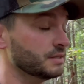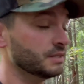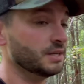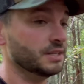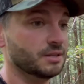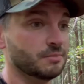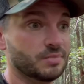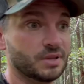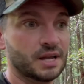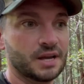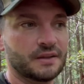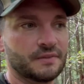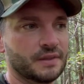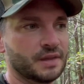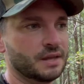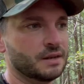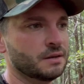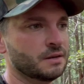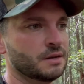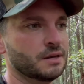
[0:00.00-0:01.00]
in the blind
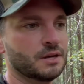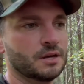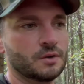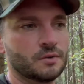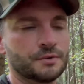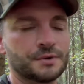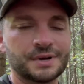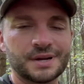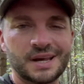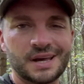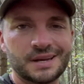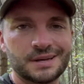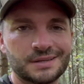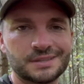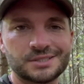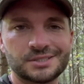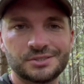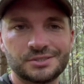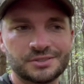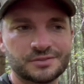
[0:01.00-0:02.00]
that were to kind of
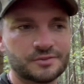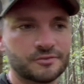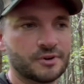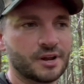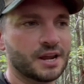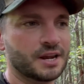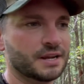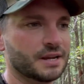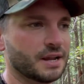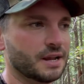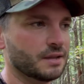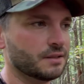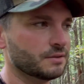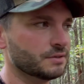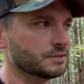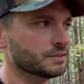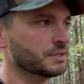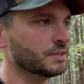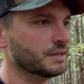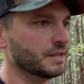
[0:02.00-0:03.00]
just use for ratting antlers.
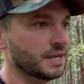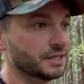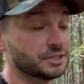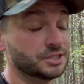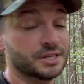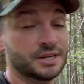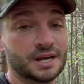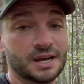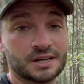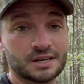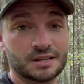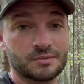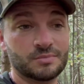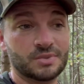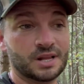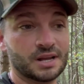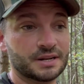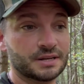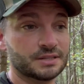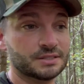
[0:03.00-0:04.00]
They actually got in the
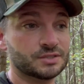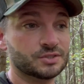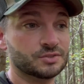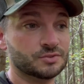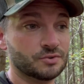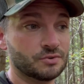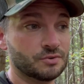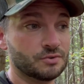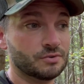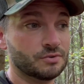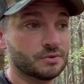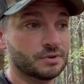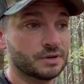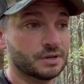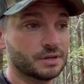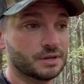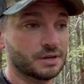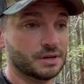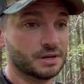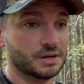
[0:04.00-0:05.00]
blind and stole
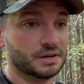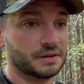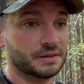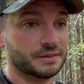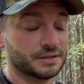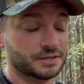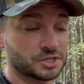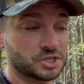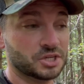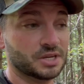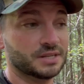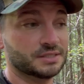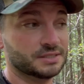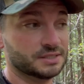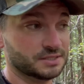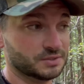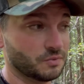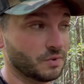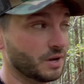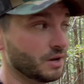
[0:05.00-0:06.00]
the sheds
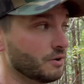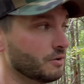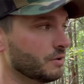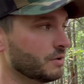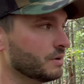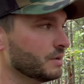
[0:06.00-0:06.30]
as well.